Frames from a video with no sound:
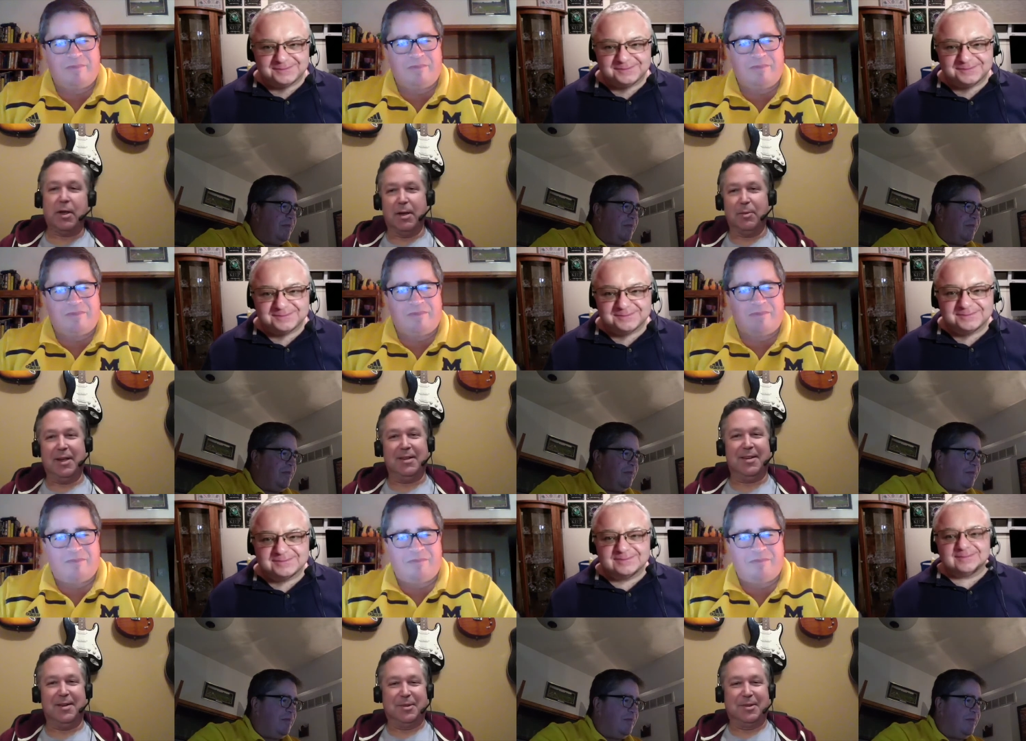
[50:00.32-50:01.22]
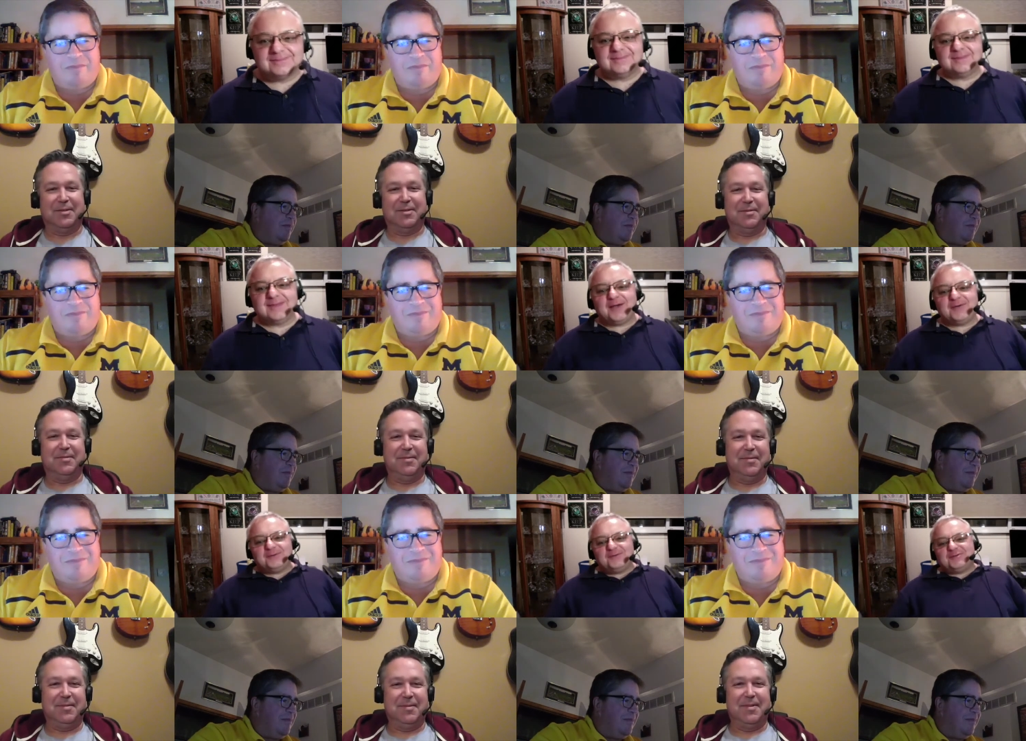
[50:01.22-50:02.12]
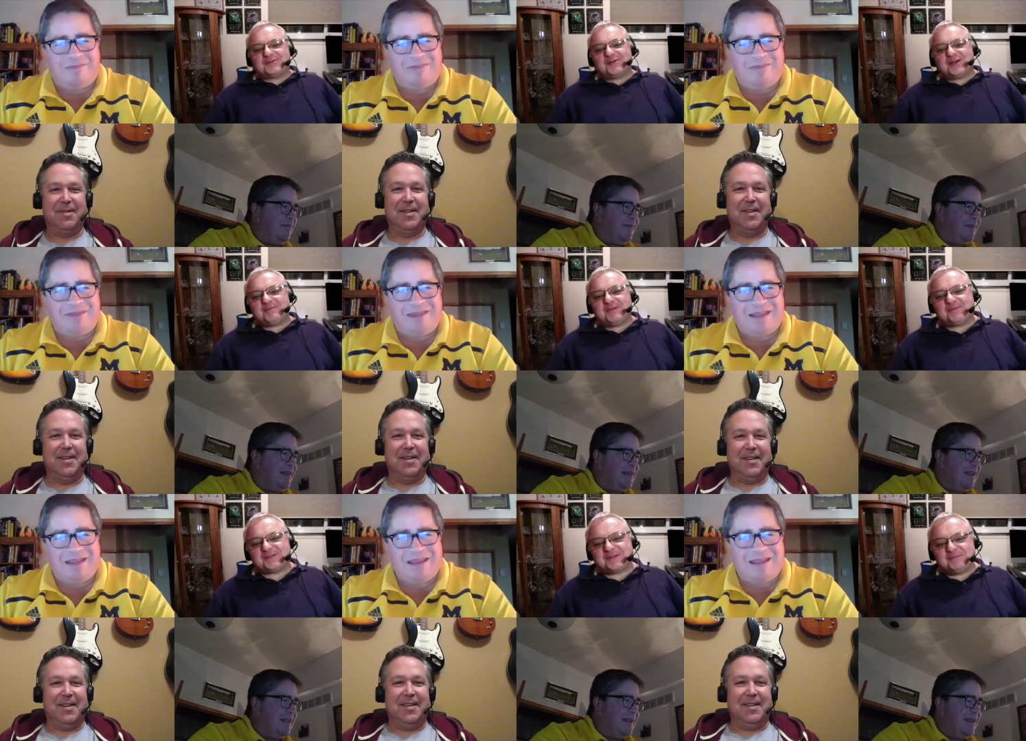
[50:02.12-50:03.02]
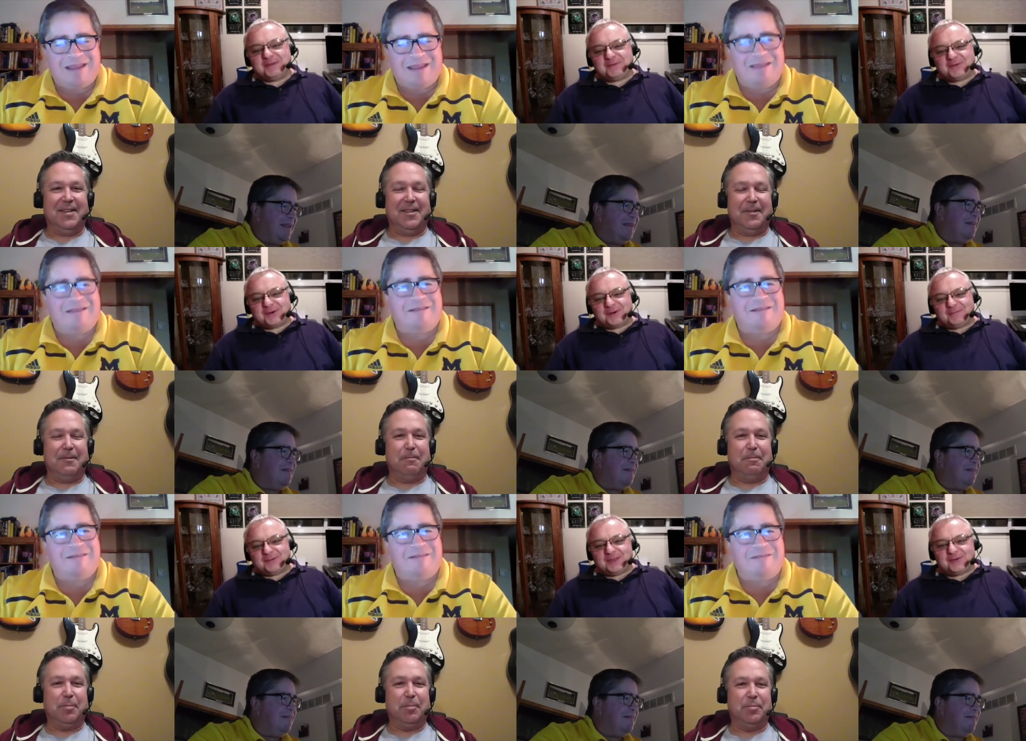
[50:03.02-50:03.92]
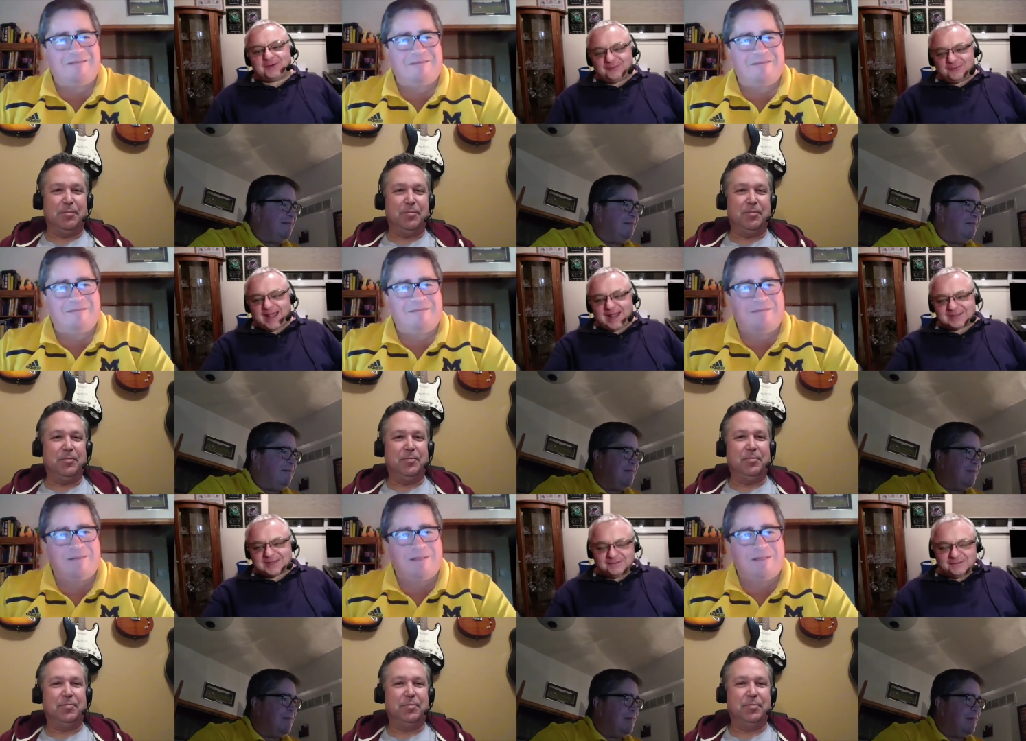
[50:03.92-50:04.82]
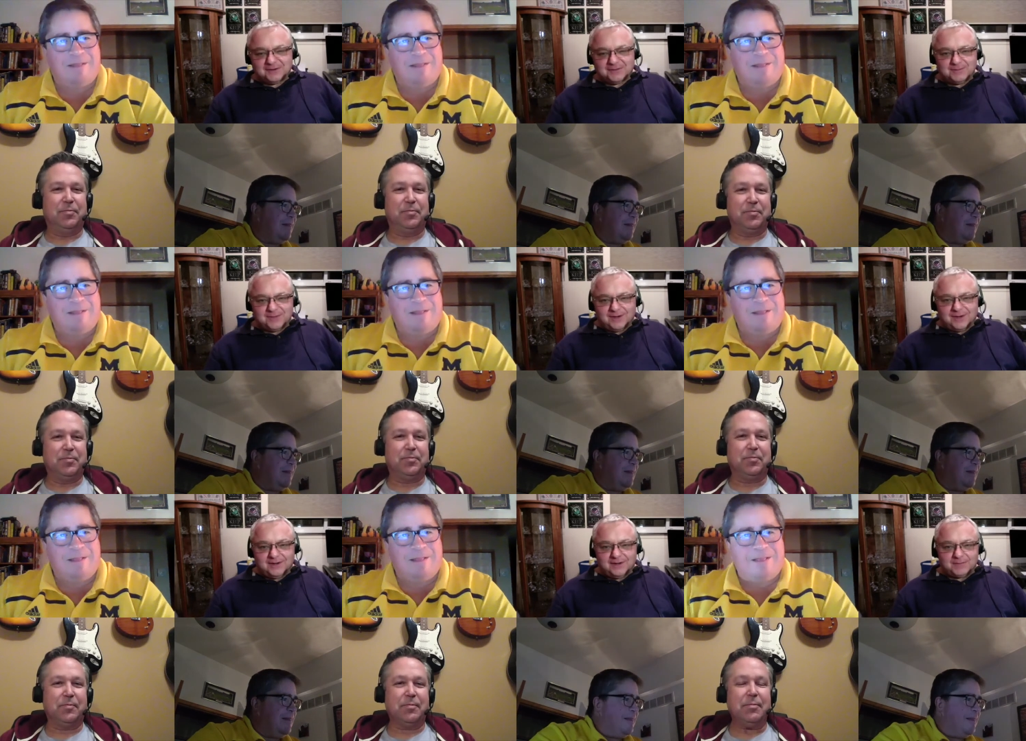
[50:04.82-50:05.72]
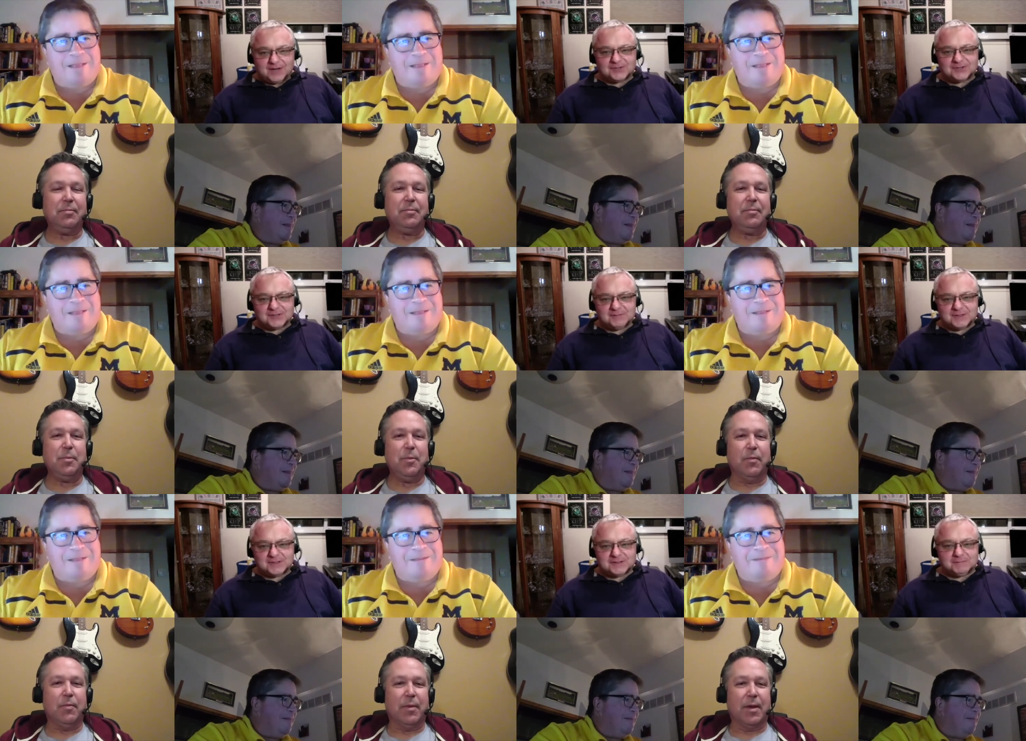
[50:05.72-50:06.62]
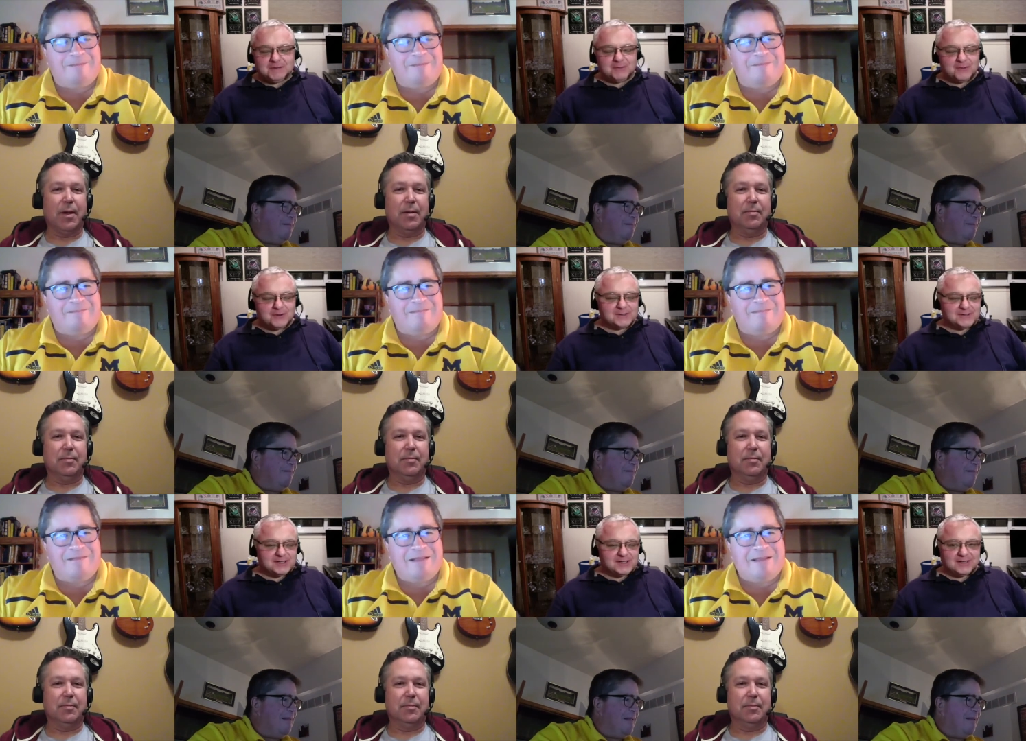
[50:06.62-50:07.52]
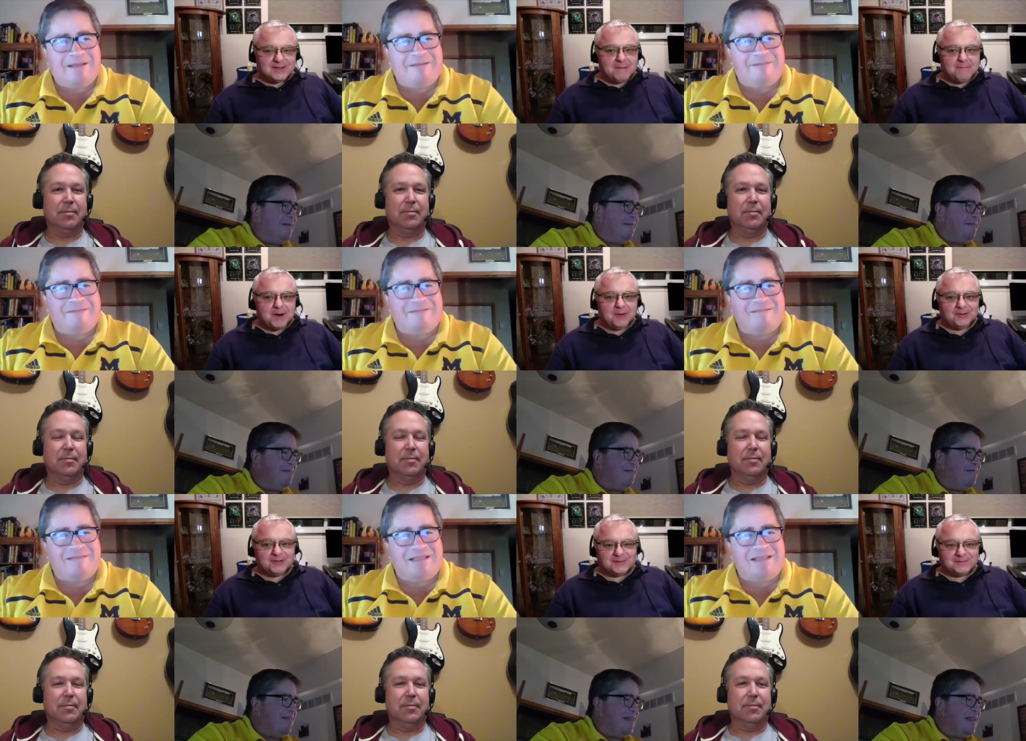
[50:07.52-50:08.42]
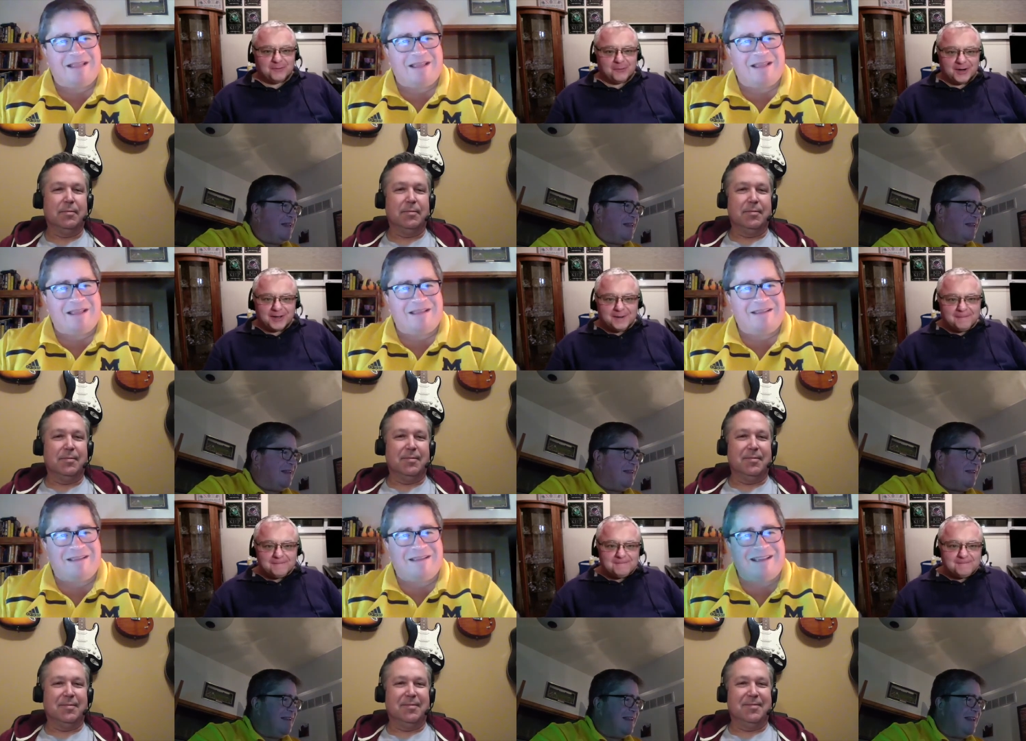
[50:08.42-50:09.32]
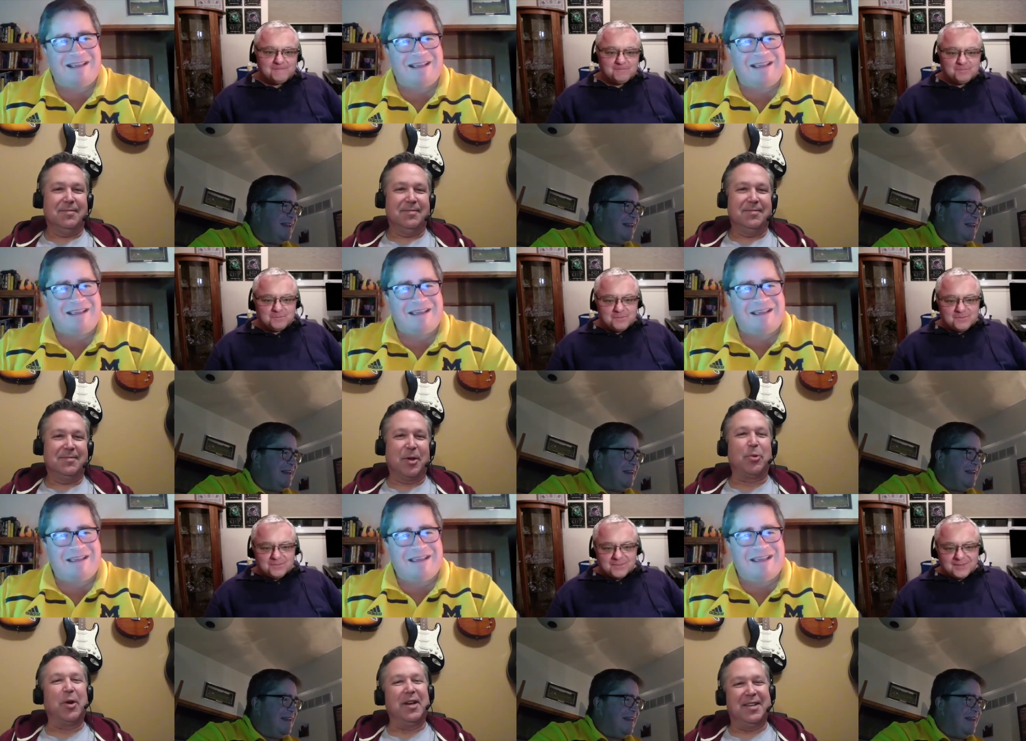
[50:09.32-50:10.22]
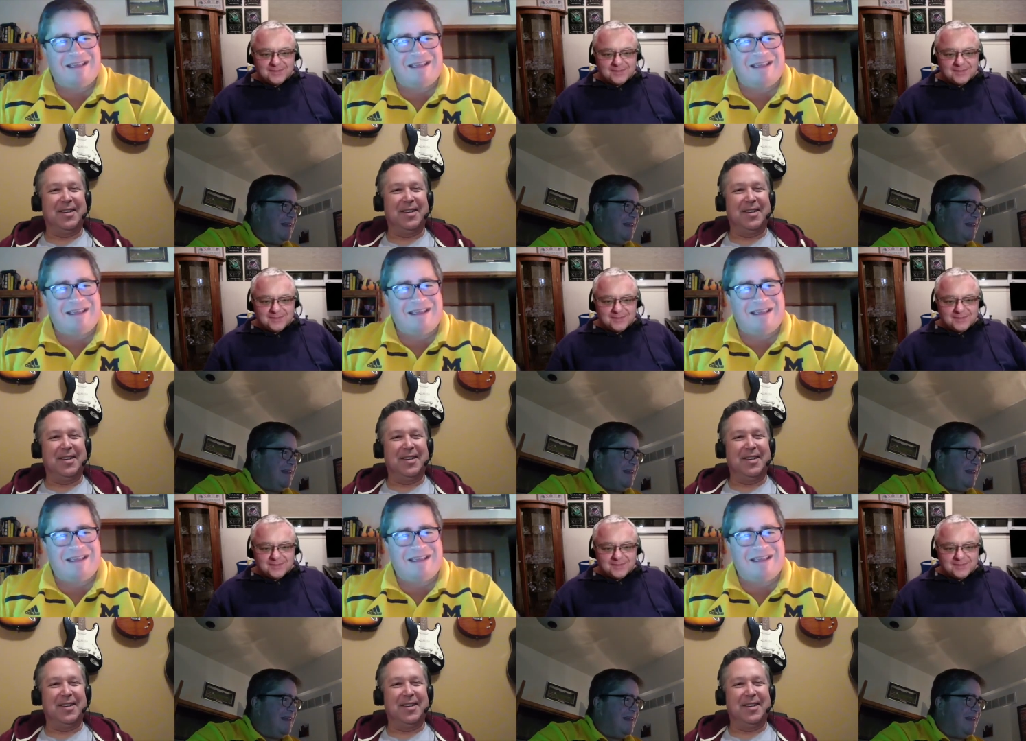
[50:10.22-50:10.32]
Speaker 1: that many times.
Speaker 2: How, what was cracking me up was some people were when they were asking for um, extra submissions, people were suggesting like a pirate looks at forty. Right.